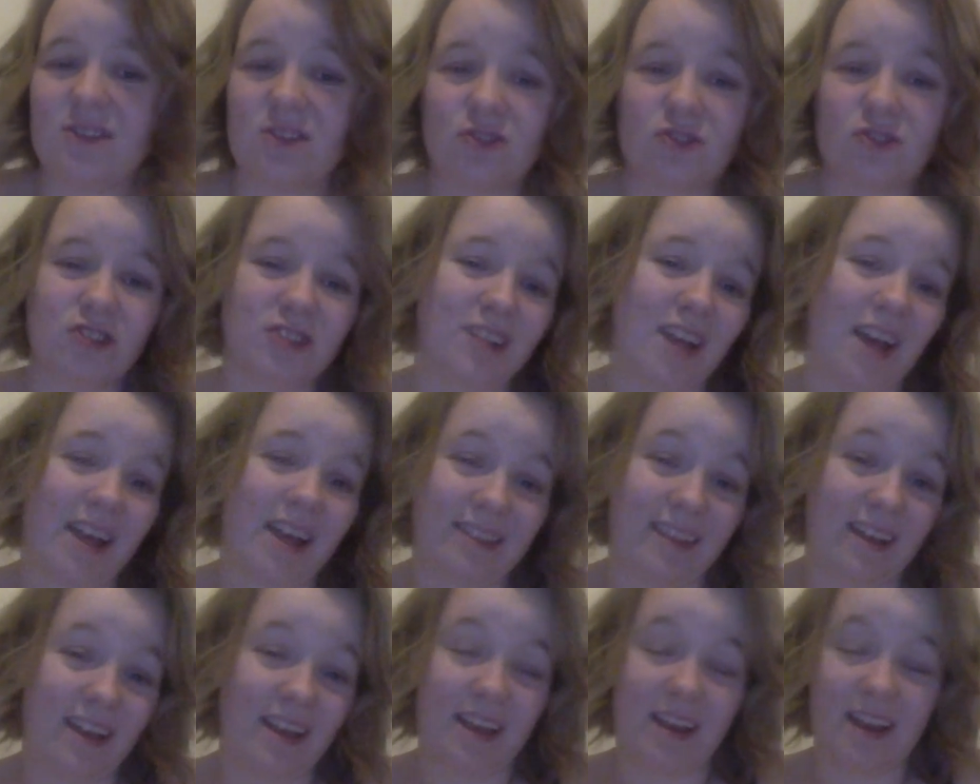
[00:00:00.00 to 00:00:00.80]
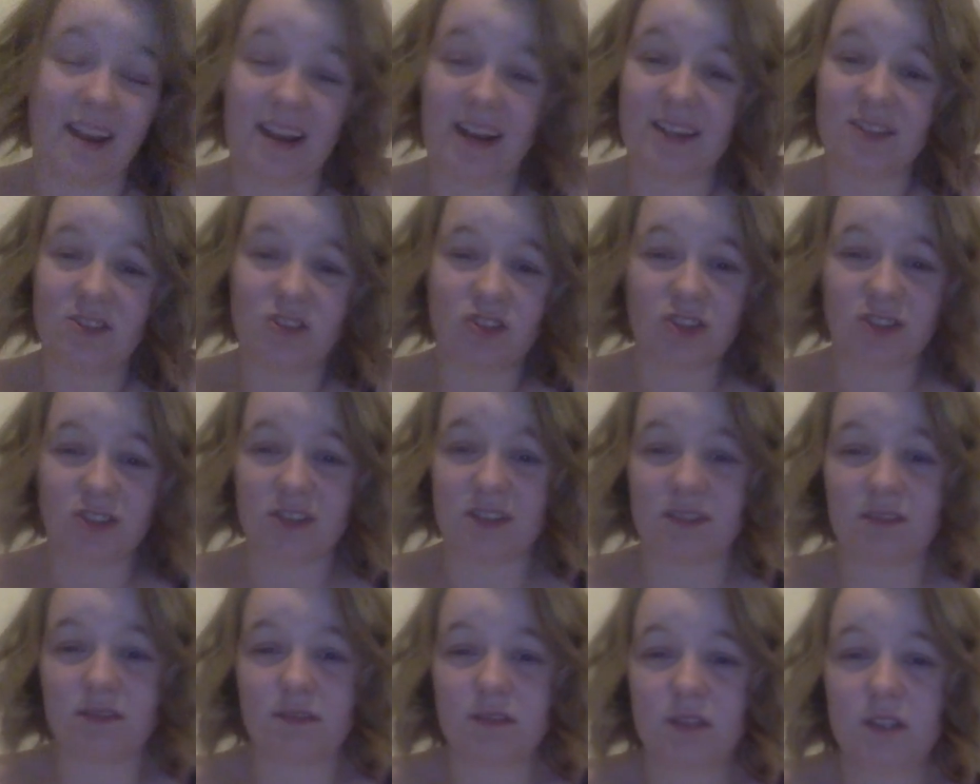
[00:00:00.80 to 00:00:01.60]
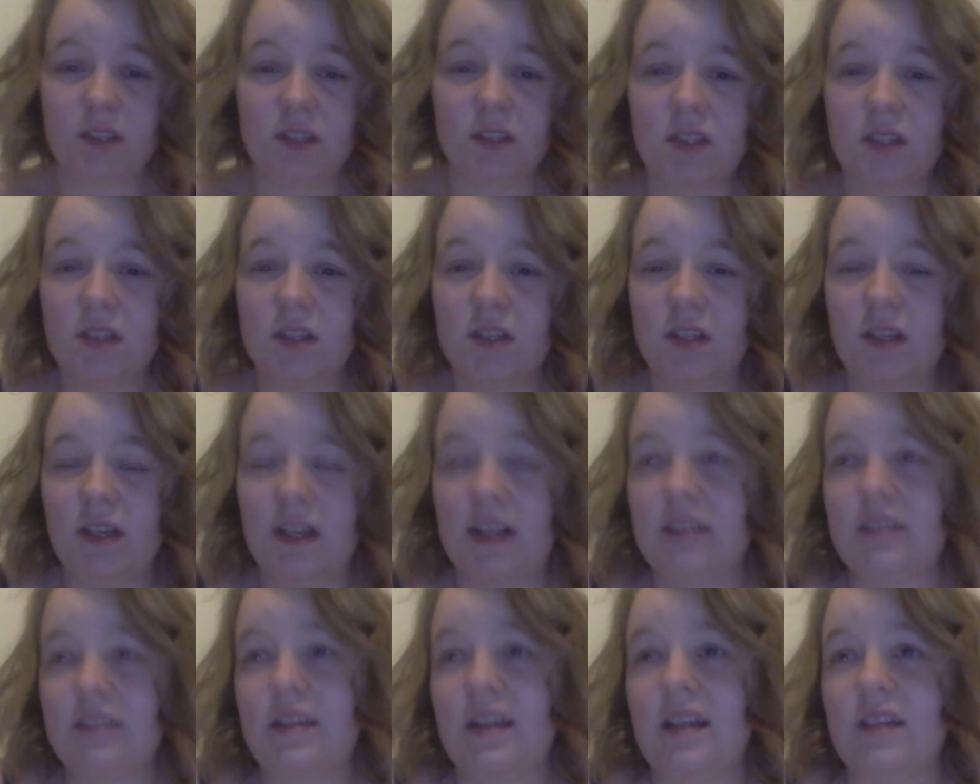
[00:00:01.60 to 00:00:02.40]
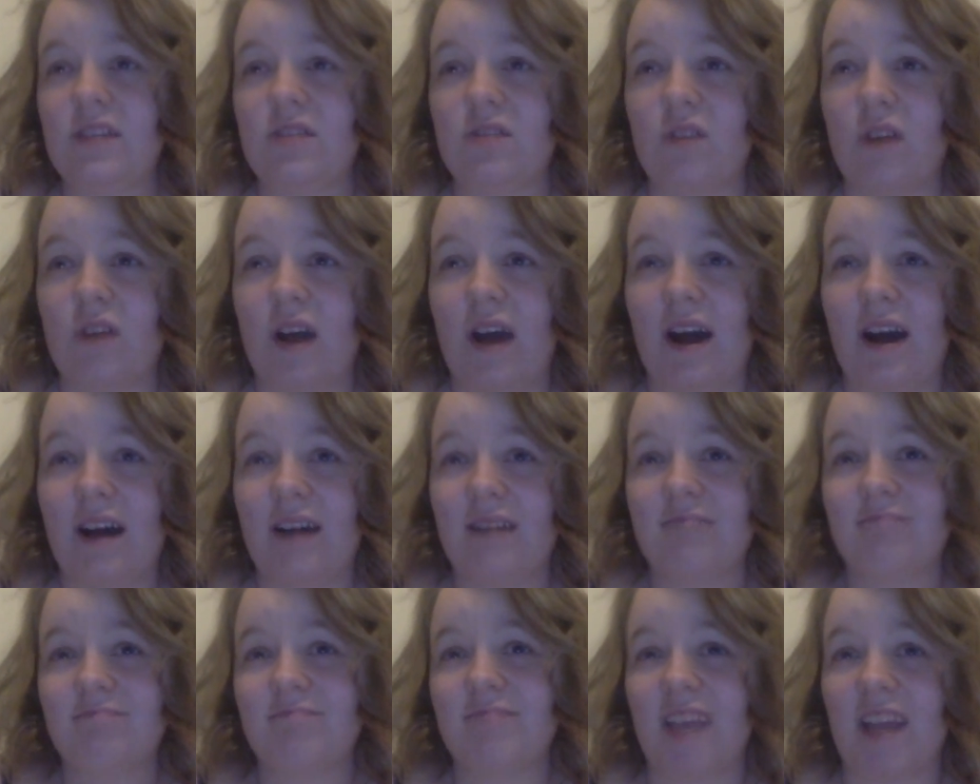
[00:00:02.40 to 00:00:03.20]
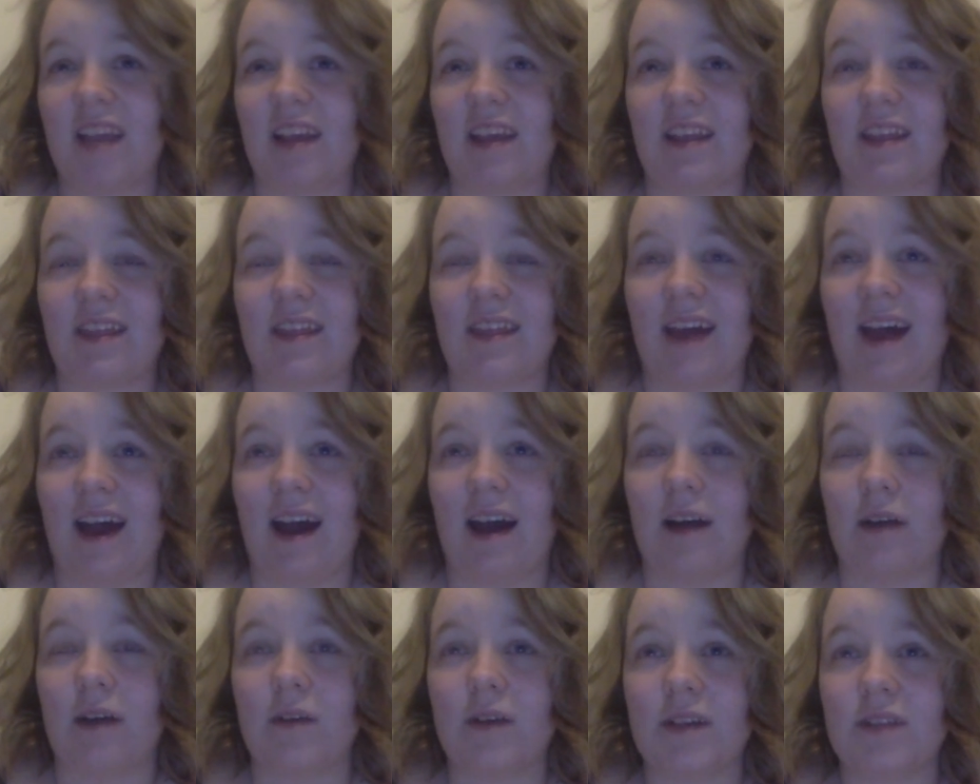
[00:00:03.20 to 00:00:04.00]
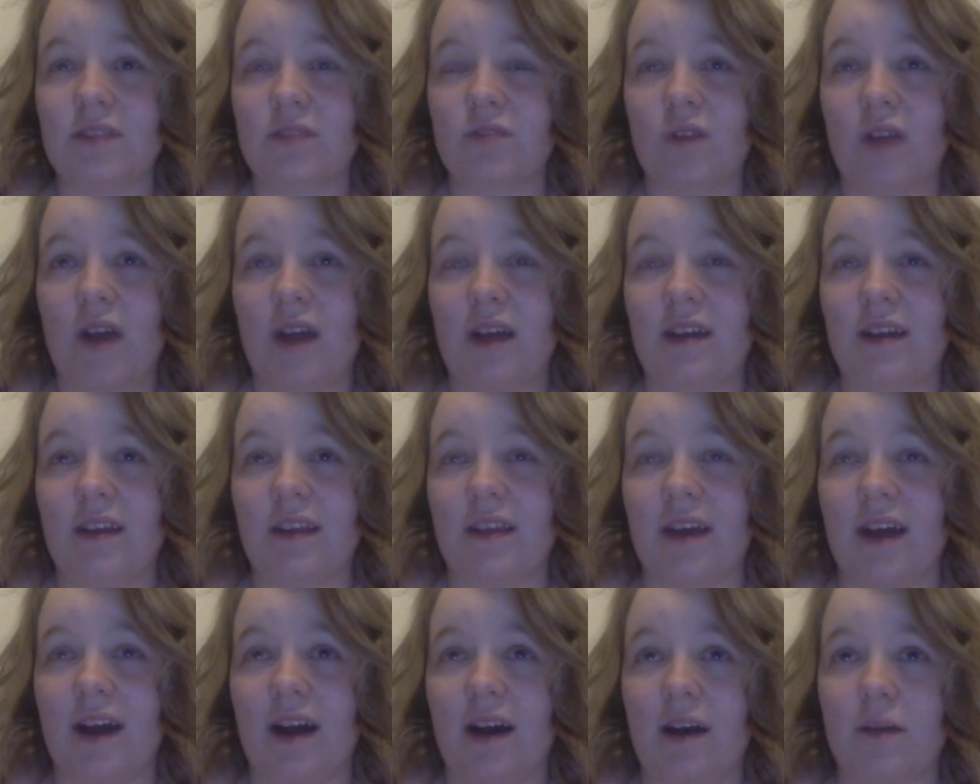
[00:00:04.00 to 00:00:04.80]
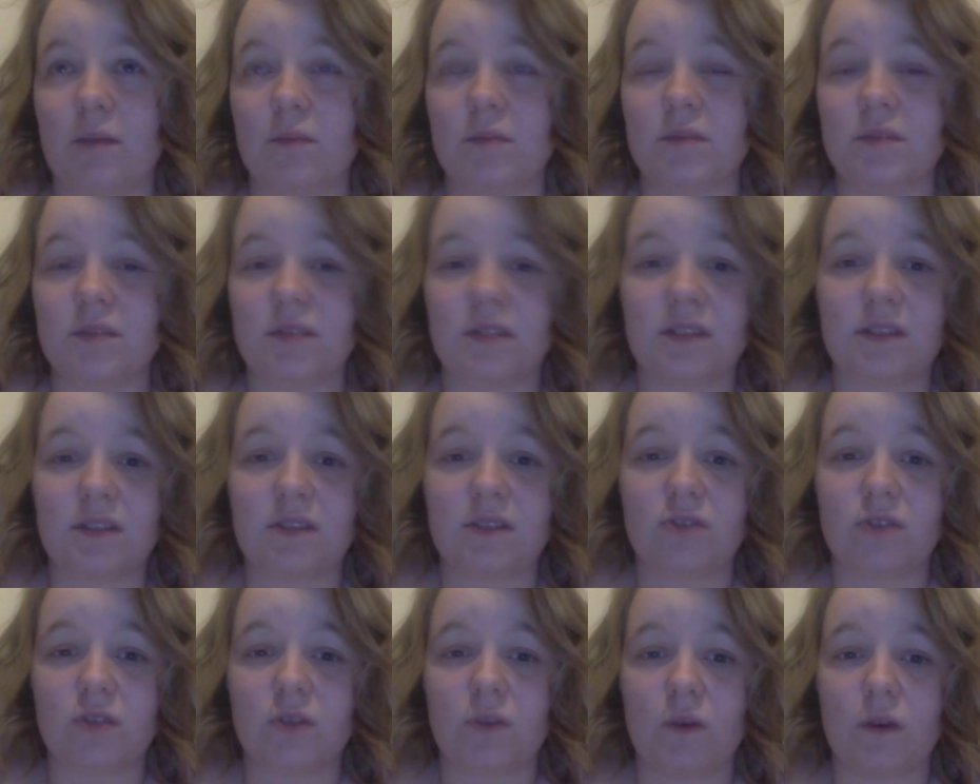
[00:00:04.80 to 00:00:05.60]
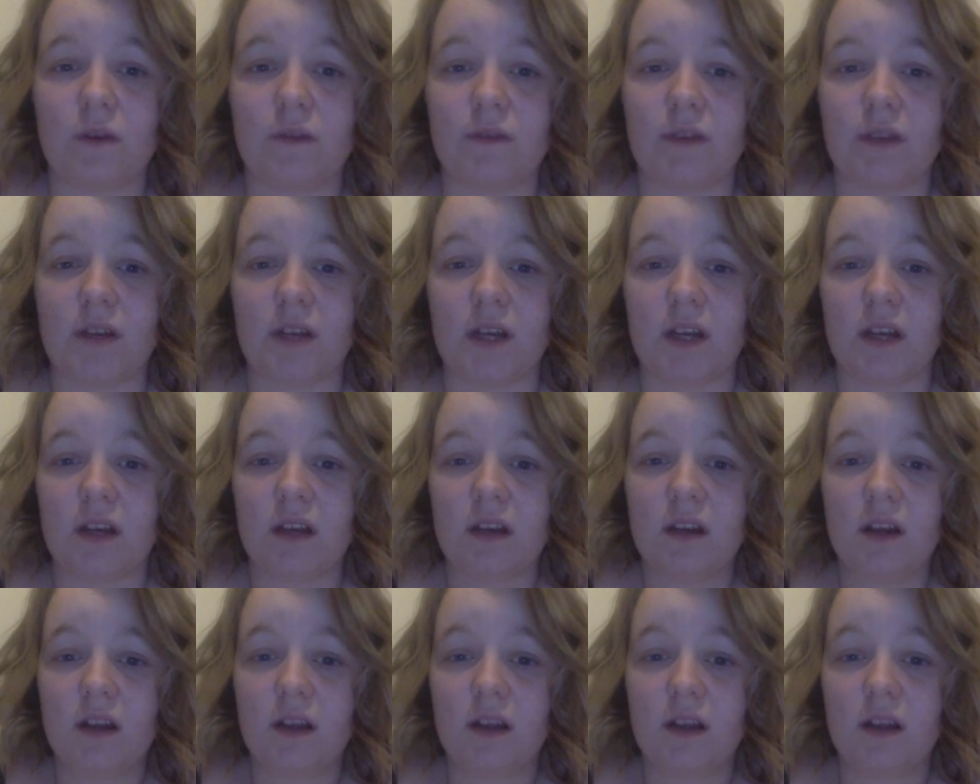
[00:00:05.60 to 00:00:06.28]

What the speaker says: not just add that in. Let's not take that out. Let's not edit that out, because that's actually quite funny.